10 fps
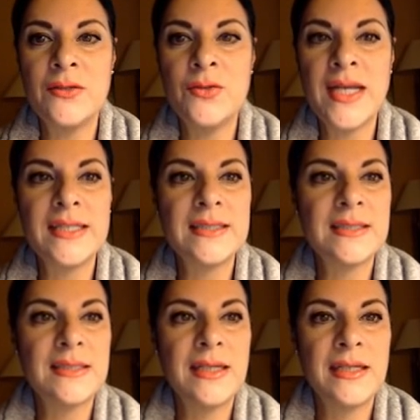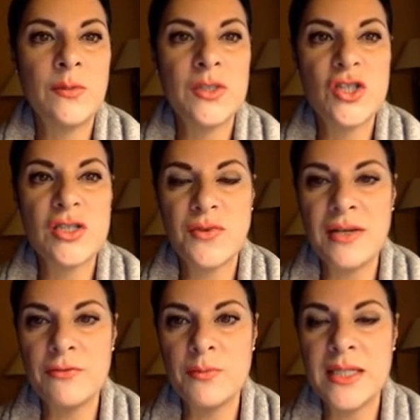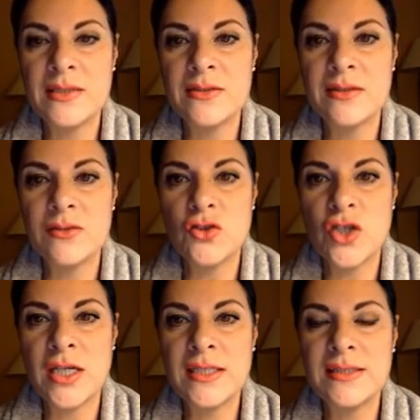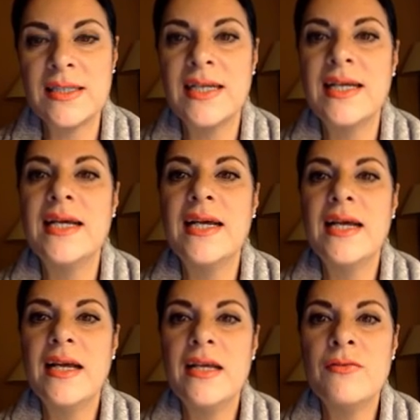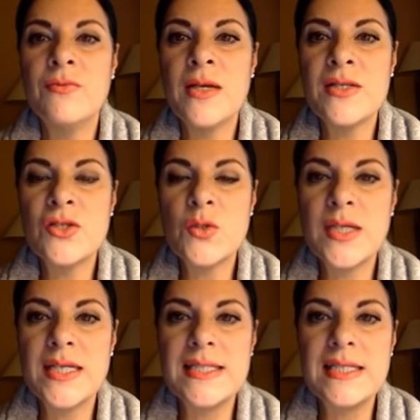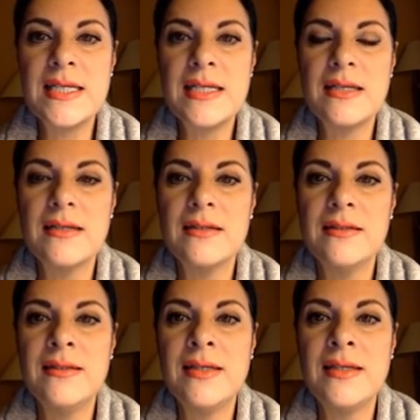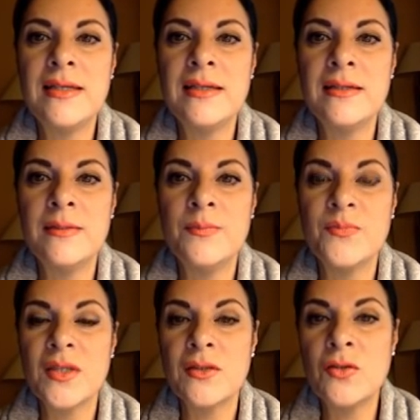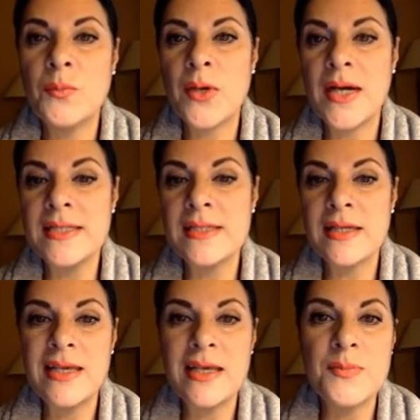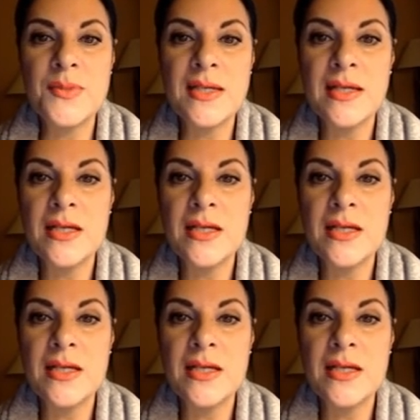rate which is 5-minute chart. As you can see, the price keeps